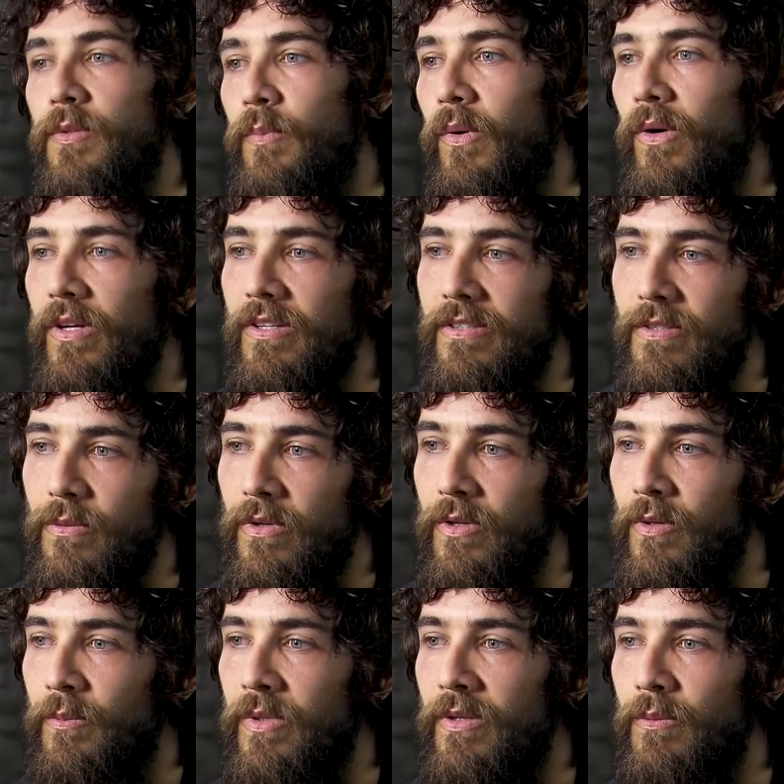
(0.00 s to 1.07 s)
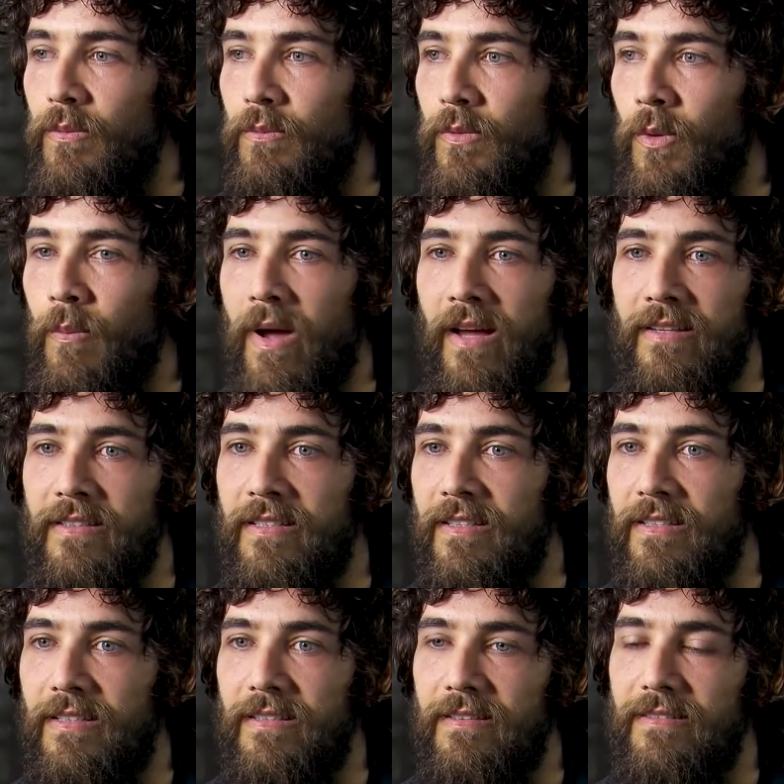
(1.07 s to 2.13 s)
points where there'd be romantic,
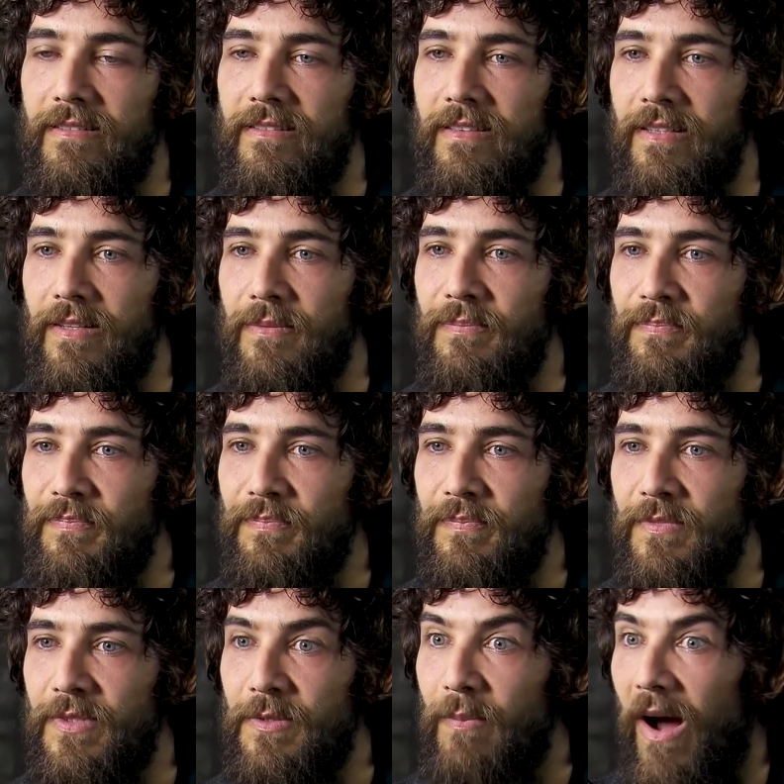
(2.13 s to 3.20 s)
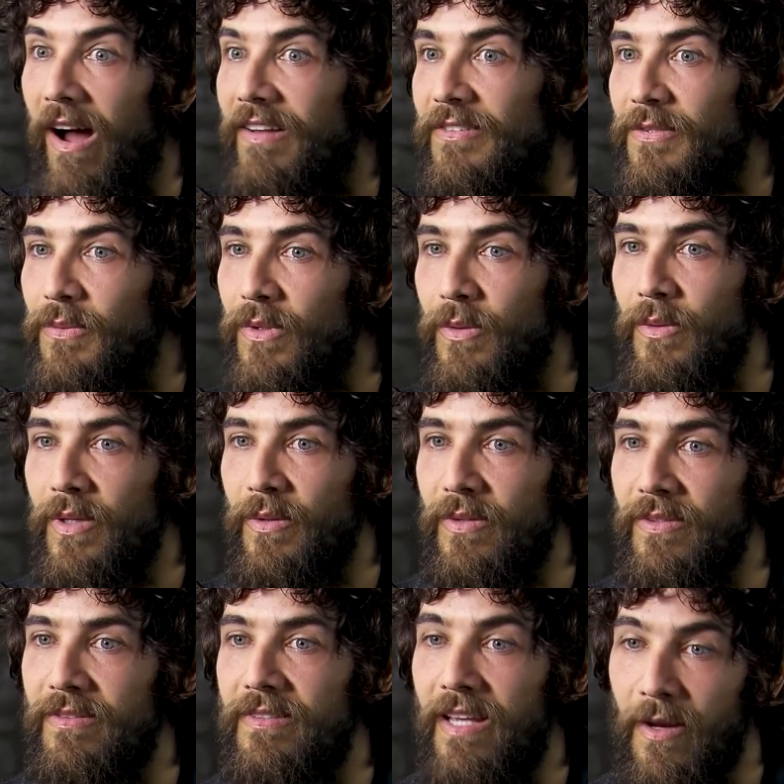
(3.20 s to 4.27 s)
you know, spots where we would
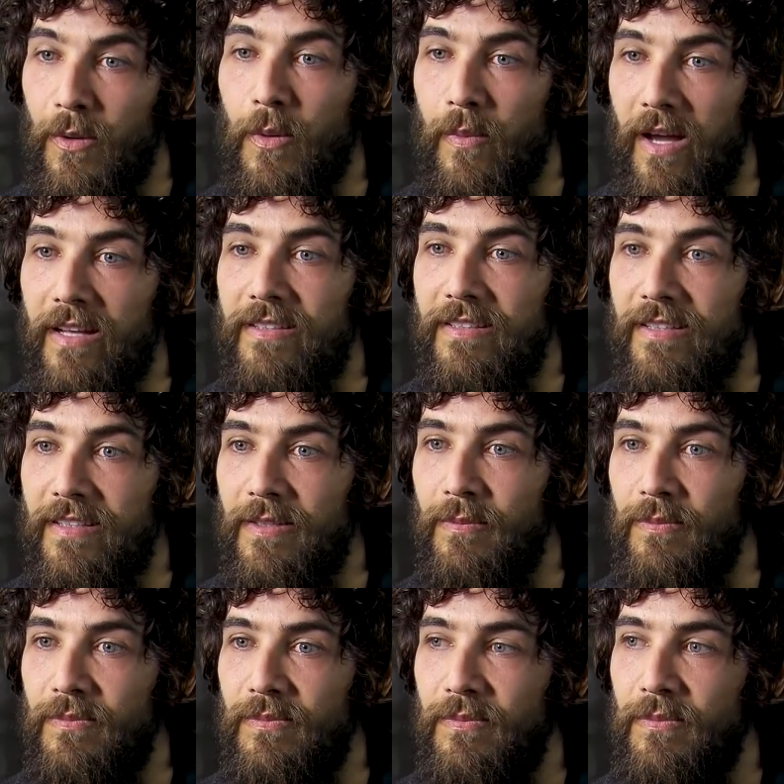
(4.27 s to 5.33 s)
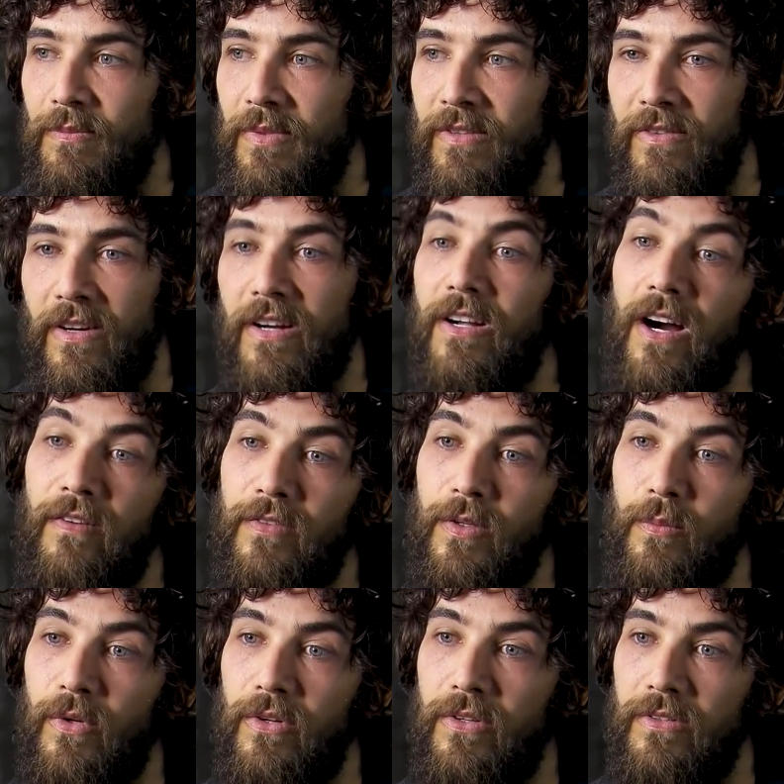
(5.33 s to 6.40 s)
get romantic and be very
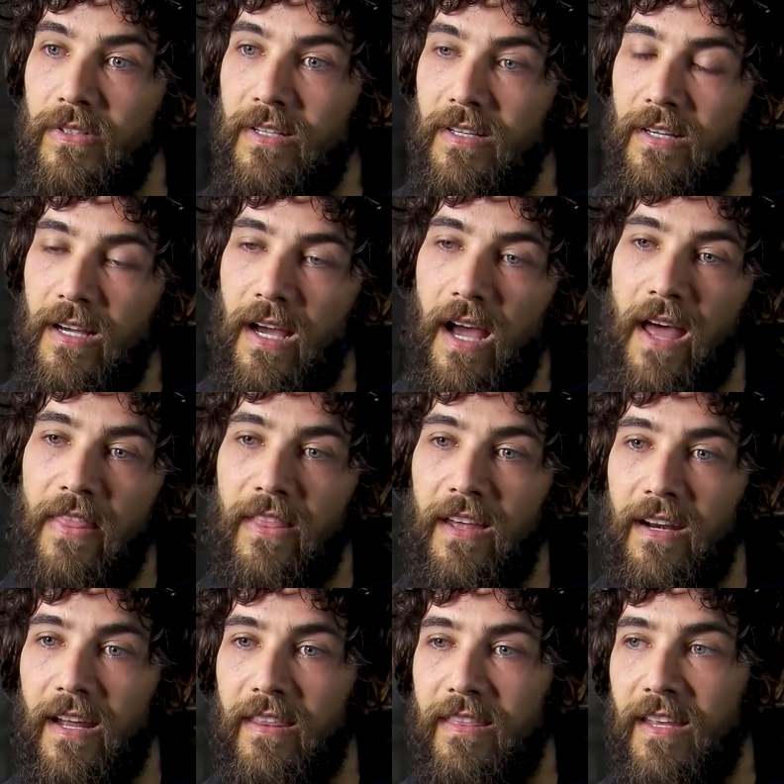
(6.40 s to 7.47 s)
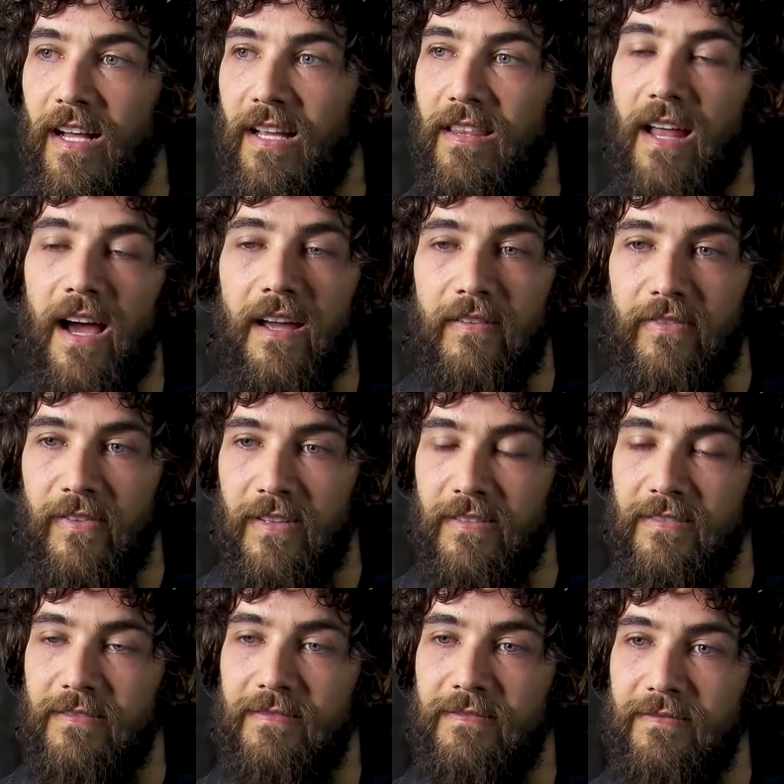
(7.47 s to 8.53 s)
comfortable. Mm-hmm. And then I think life
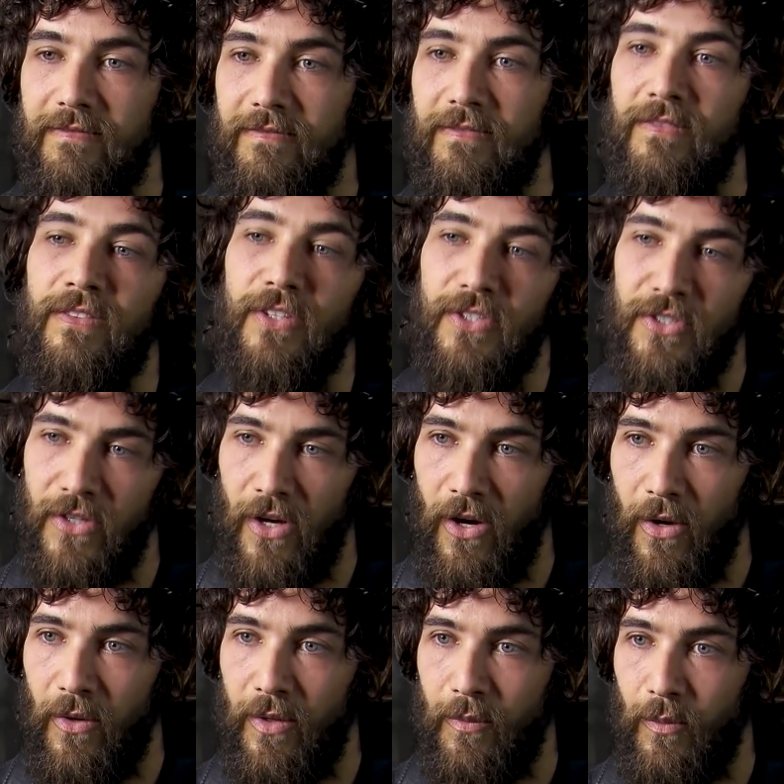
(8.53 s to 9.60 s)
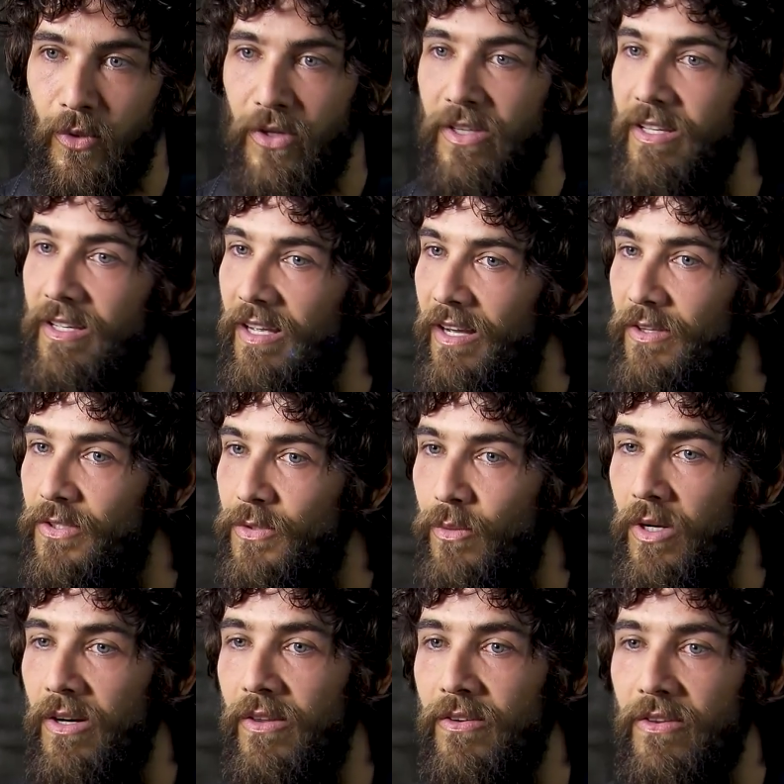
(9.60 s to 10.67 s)
and the show and working
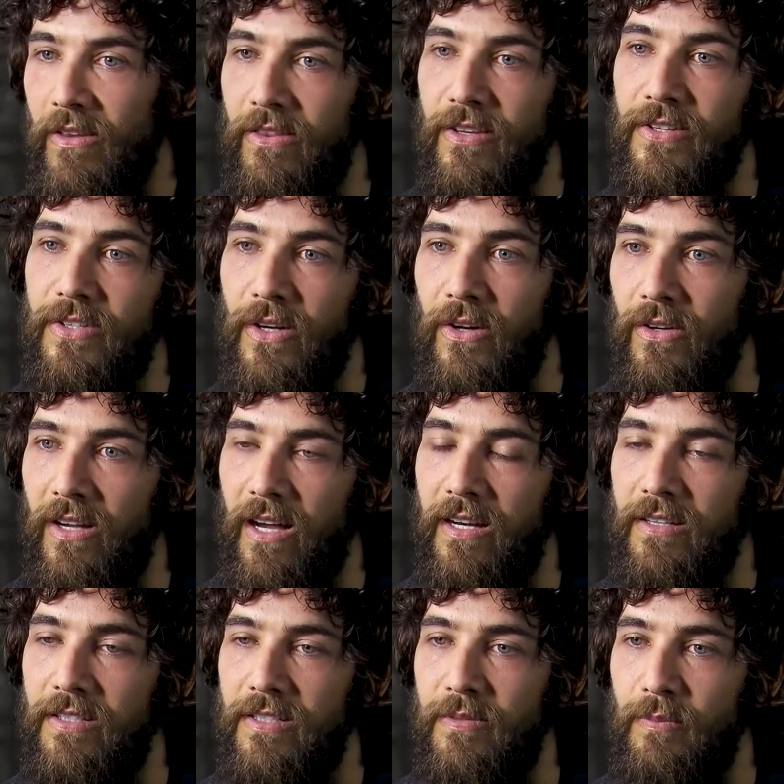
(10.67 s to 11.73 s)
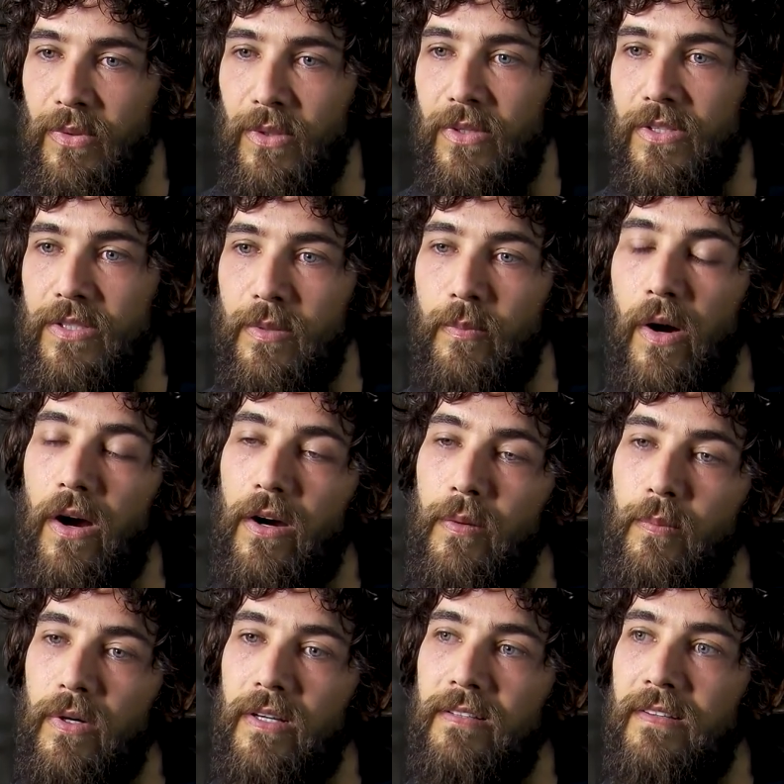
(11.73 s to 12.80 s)
elsewhere other than the show kind of just pulled us apart.
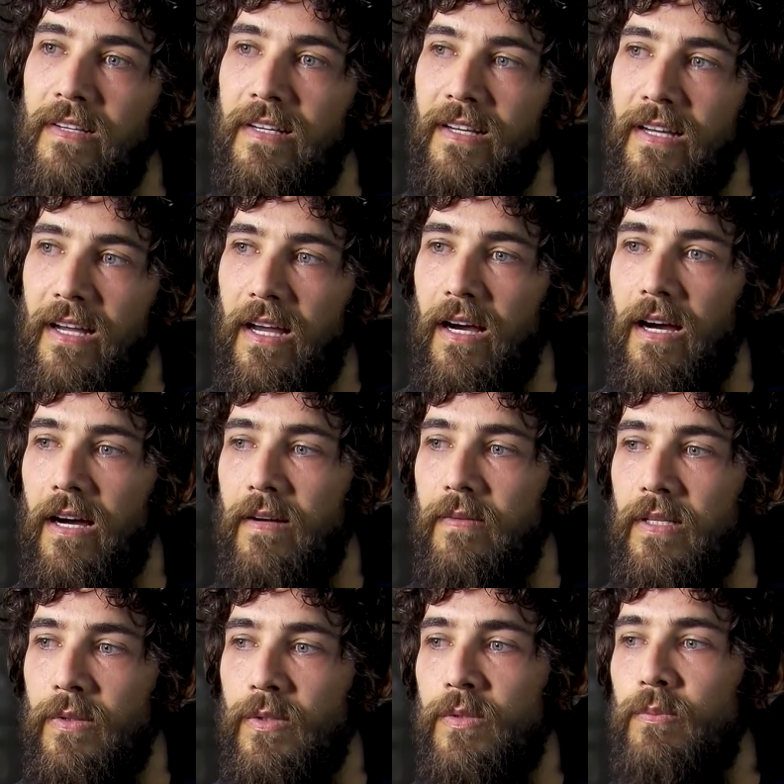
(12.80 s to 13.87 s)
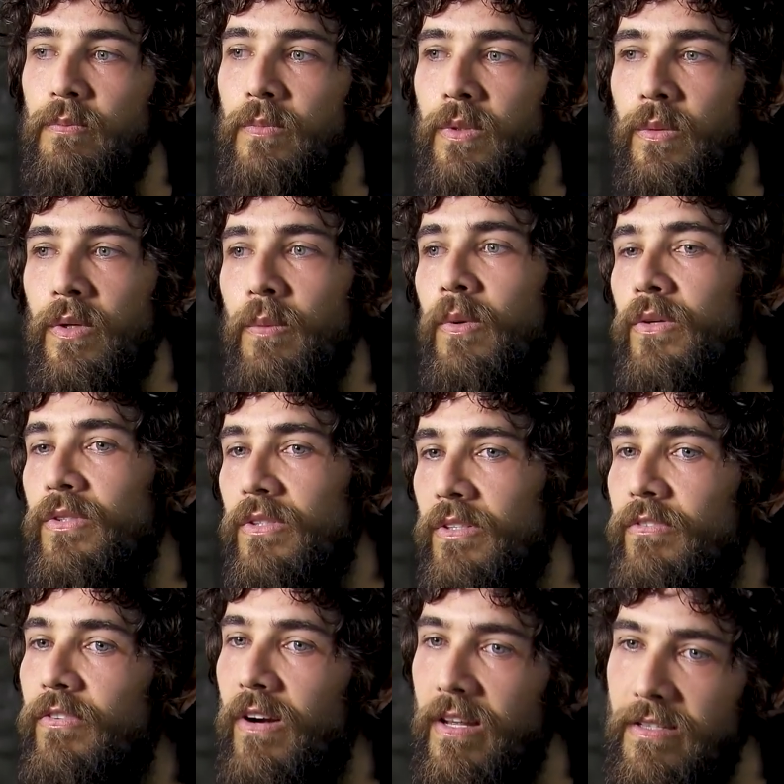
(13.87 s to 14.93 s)
But uh, it was we were mostly
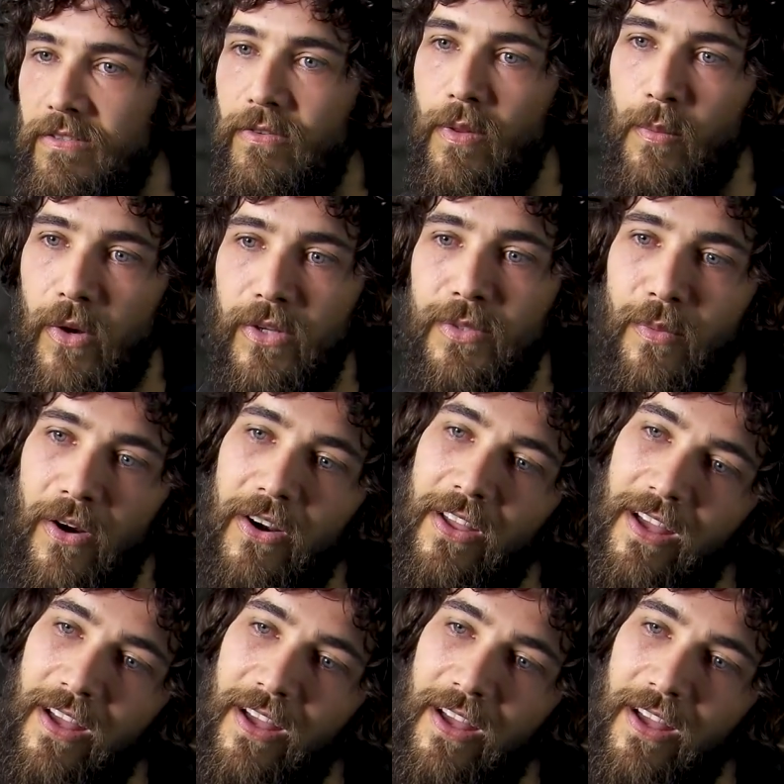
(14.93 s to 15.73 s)
friends for the most part.